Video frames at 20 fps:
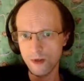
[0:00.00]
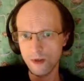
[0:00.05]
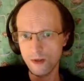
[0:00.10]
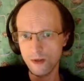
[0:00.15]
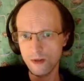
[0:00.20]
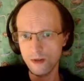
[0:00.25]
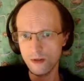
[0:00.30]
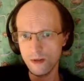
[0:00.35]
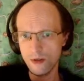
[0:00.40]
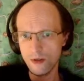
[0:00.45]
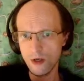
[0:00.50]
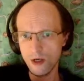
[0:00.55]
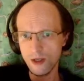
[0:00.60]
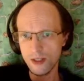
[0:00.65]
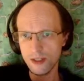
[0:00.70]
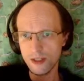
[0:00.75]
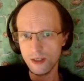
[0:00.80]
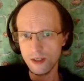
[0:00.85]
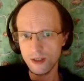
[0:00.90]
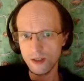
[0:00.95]
No,
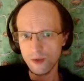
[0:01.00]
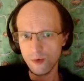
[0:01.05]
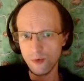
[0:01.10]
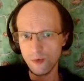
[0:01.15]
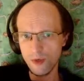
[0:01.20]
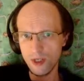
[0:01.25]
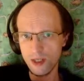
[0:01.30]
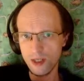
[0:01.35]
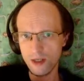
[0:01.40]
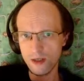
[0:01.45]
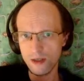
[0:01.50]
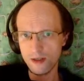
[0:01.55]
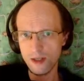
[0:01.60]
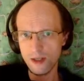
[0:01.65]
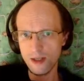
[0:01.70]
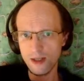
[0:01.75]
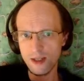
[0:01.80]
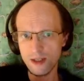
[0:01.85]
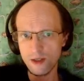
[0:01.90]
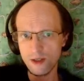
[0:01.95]
it's weak.
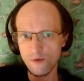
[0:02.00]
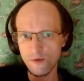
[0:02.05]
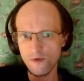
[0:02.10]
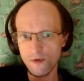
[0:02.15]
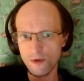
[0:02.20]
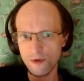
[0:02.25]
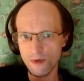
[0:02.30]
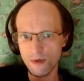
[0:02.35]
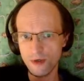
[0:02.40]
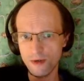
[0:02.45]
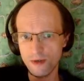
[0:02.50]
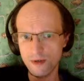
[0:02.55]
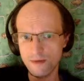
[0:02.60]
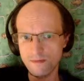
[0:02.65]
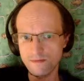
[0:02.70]
Let's go for the road.